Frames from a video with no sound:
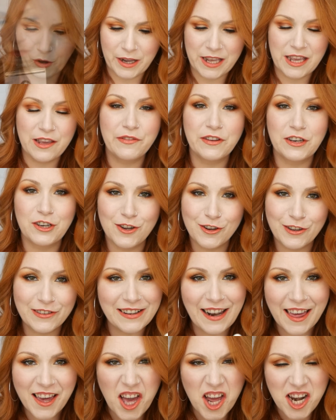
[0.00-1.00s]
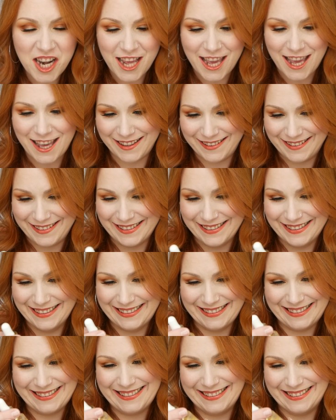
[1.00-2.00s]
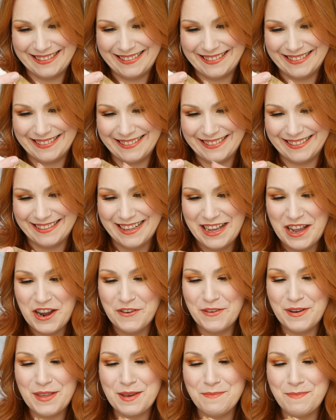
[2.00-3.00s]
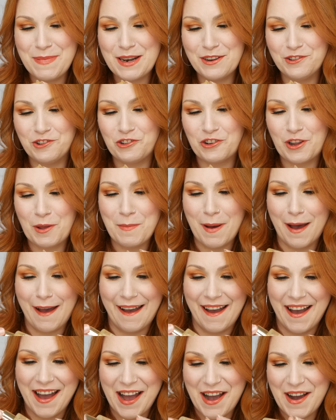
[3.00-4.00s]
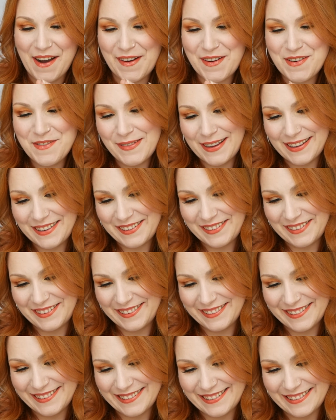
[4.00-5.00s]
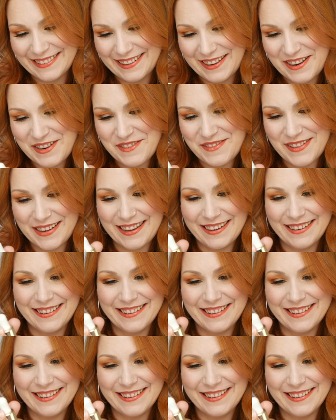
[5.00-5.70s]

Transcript: Oh, it even looks like honey. With a bit of shimmer. Oh my gosh. Oh my